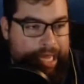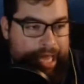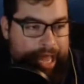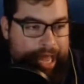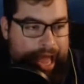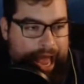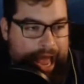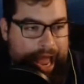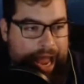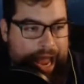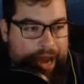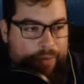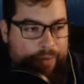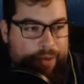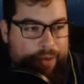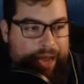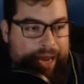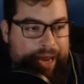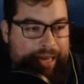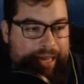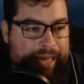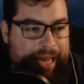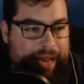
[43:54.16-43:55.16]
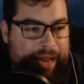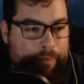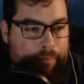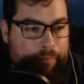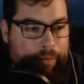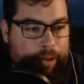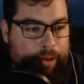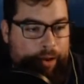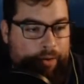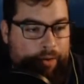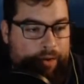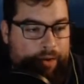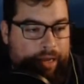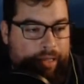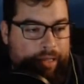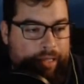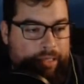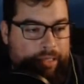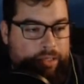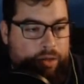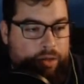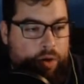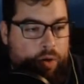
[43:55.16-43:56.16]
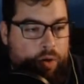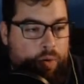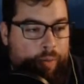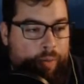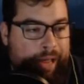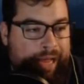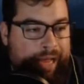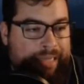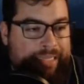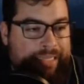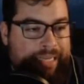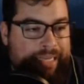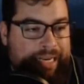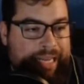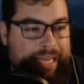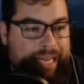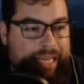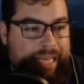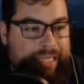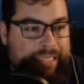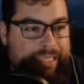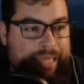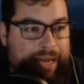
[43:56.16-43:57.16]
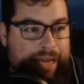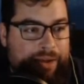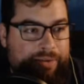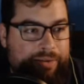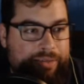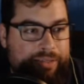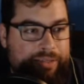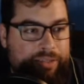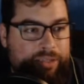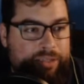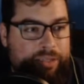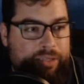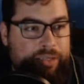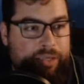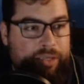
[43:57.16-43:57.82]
And we got a lamp. Alright, let's go back to the king's house.